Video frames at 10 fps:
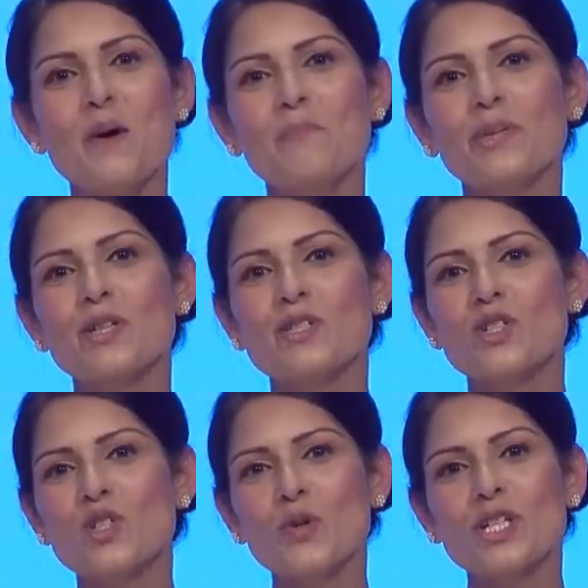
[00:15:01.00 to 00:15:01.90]
because the
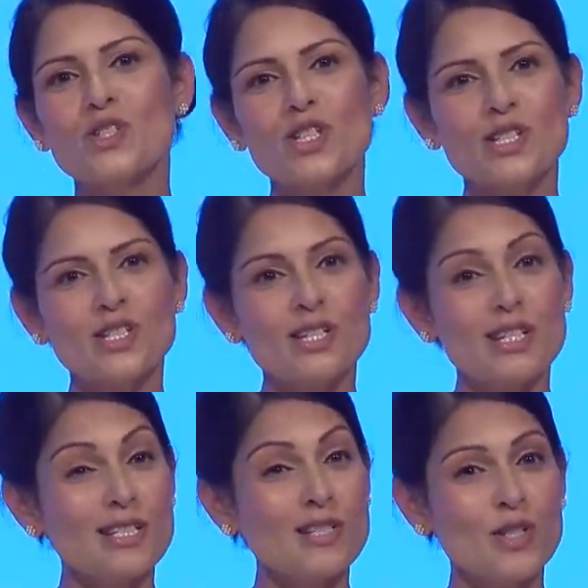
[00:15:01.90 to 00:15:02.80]
choice
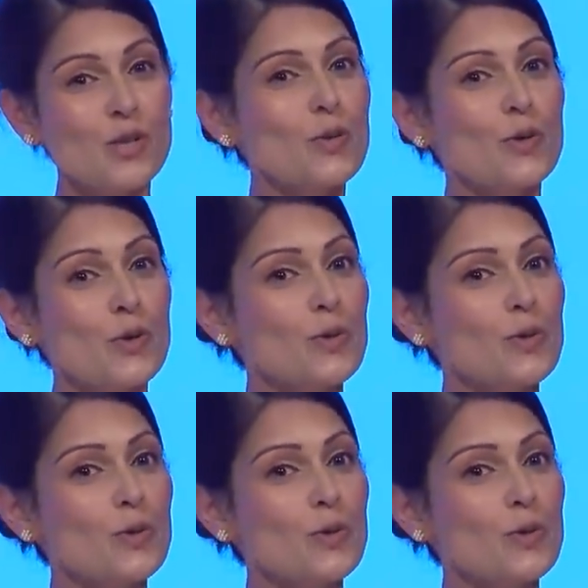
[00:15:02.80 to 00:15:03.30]
isn't who